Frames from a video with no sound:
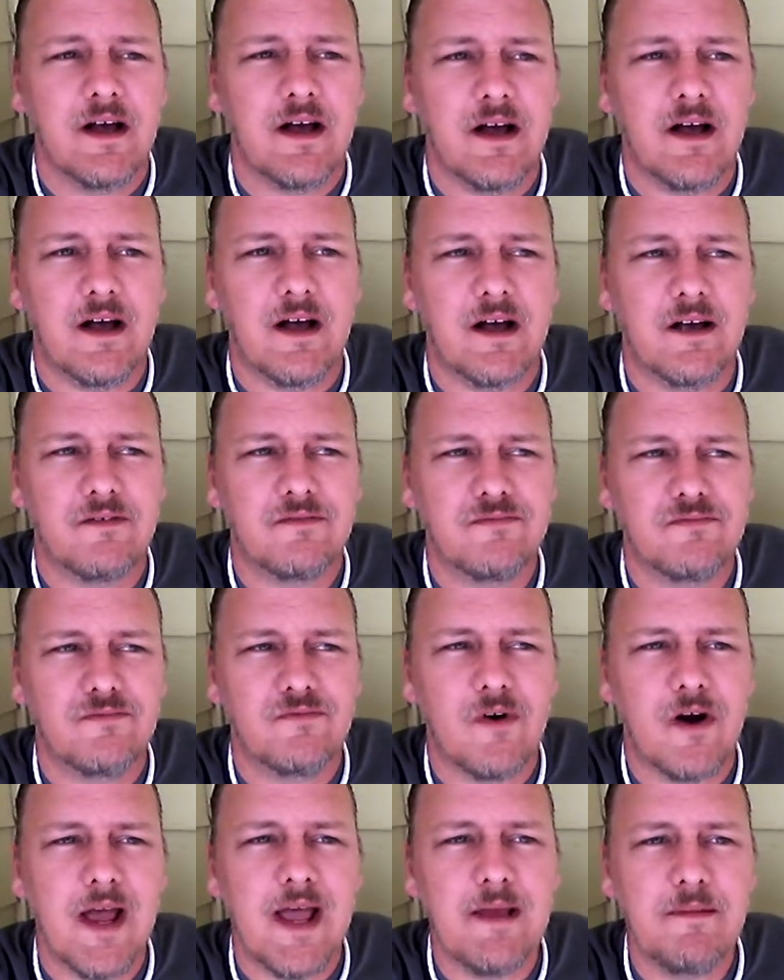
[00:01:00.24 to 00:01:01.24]
uh,
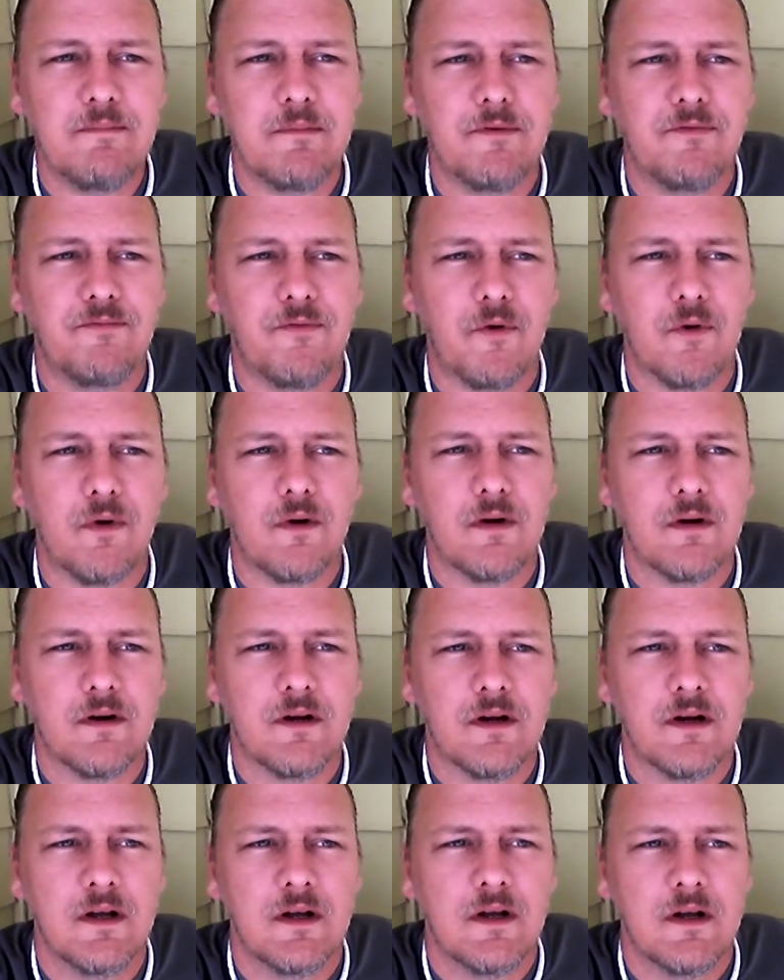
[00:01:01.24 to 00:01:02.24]
right
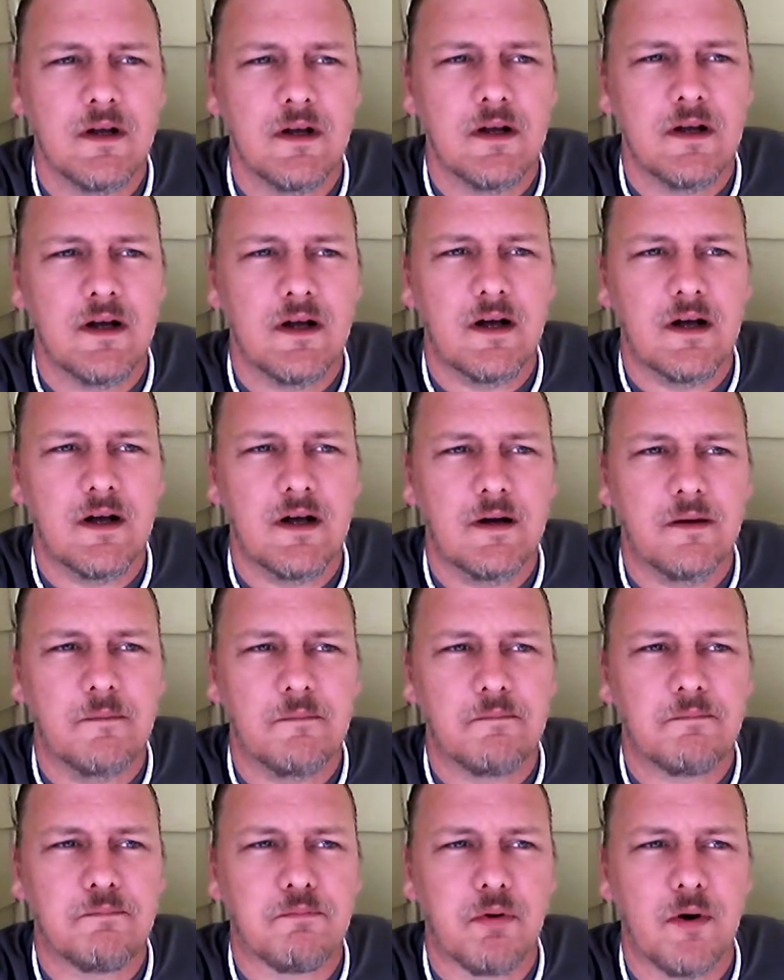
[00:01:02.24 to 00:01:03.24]
before
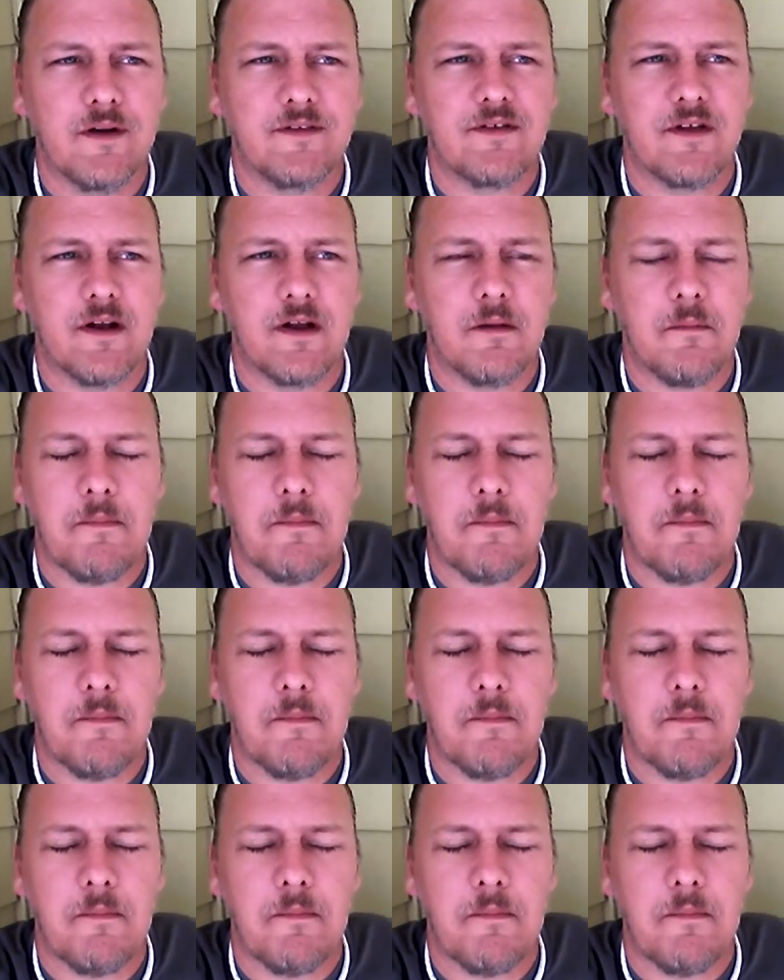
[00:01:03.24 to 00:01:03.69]
um, President